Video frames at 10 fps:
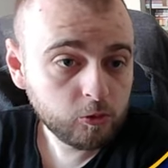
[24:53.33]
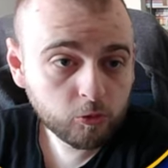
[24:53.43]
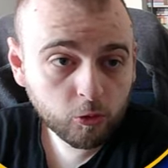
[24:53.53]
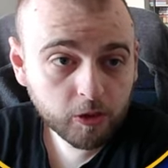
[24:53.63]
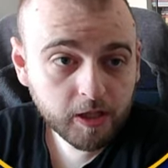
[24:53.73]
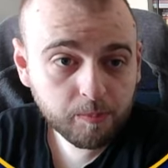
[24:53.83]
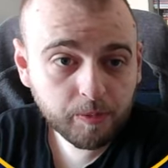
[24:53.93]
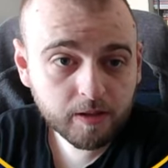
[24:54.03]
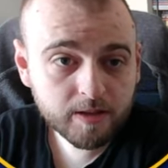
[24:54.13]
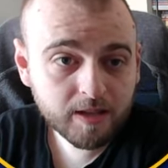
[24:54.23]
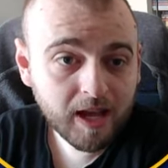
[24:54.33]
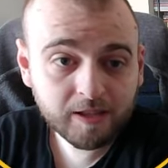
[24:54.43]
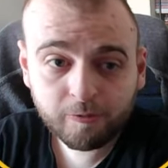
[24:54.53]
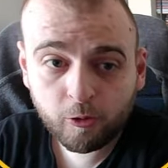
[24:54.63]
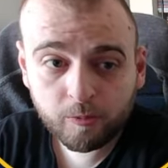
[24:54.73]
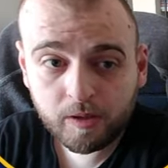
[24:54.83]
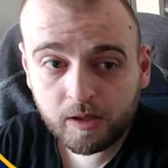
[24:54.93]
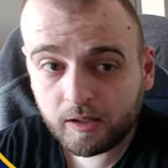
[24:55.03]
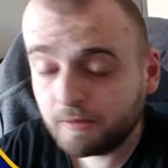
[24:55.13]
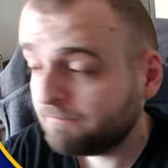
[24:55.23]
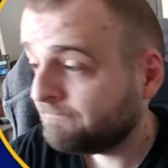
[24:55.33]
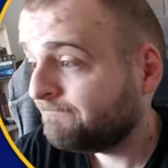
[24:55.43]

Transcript: Two keepers at 4 million.